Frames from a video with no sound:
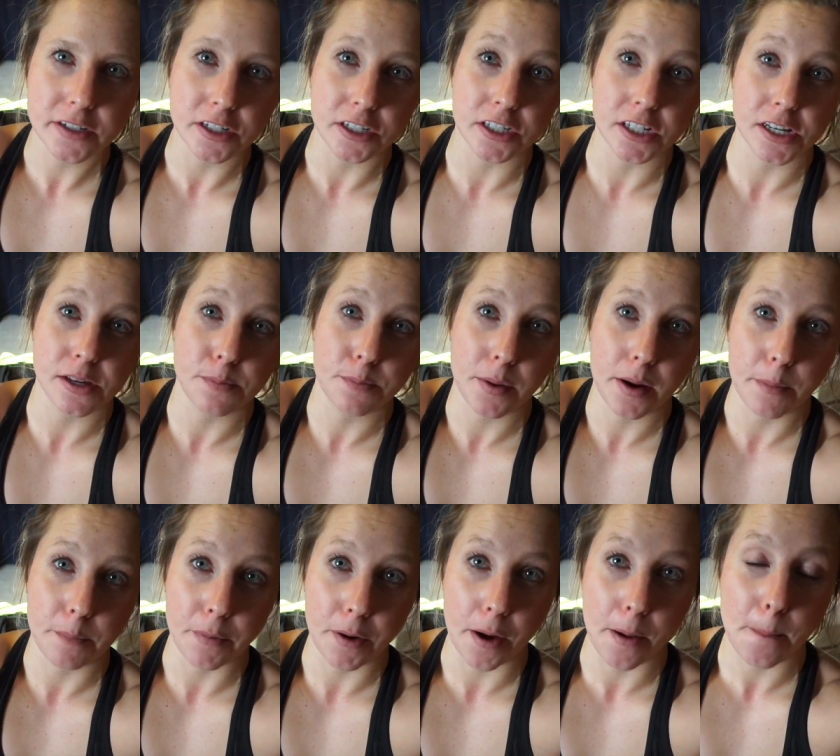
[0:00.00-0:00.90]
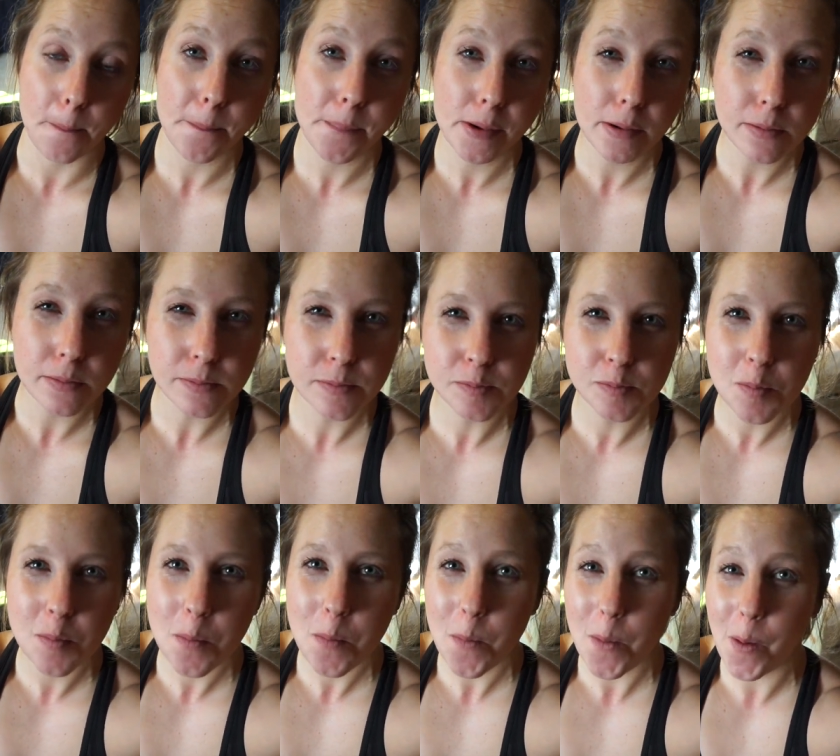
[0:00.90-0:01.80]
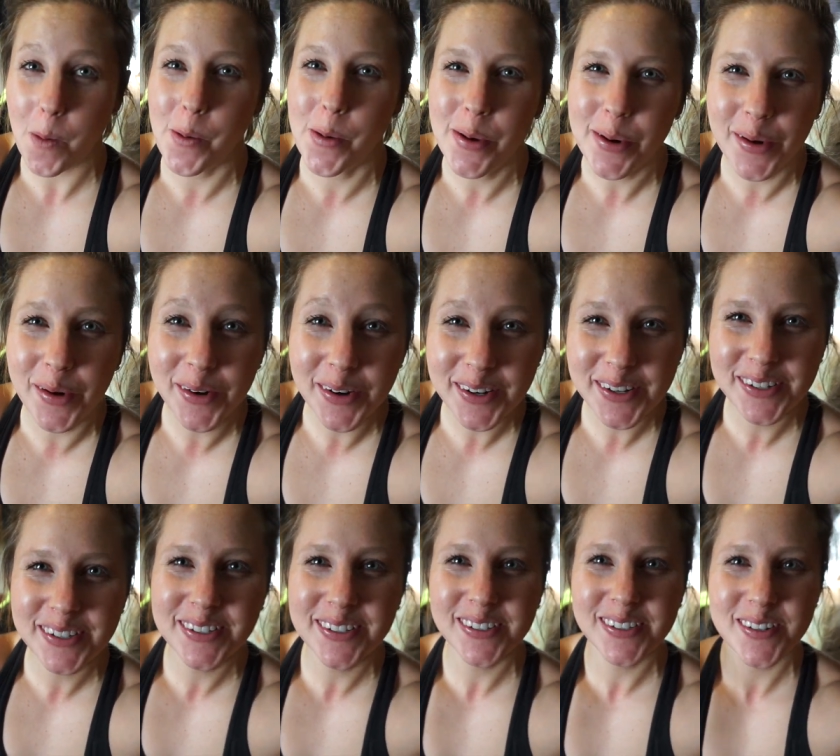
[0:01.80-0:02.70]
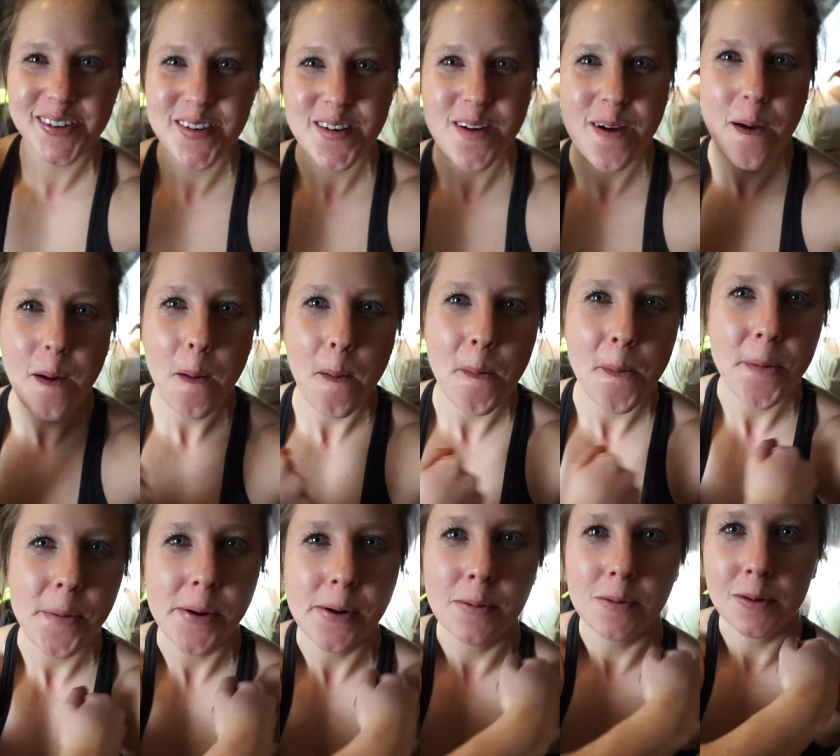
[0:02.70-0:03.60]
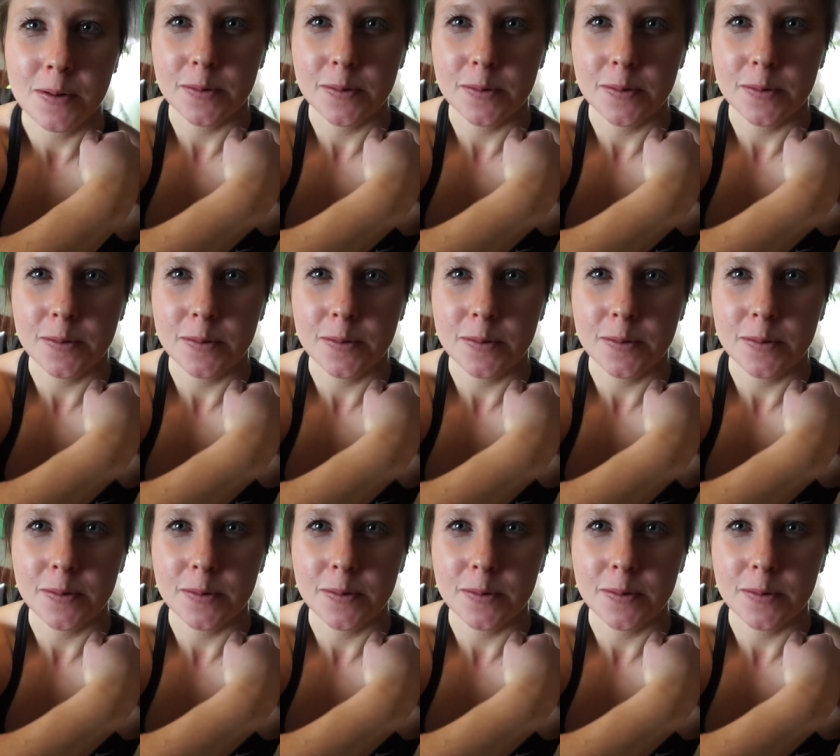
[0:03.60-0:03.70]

Already getting pumped up. All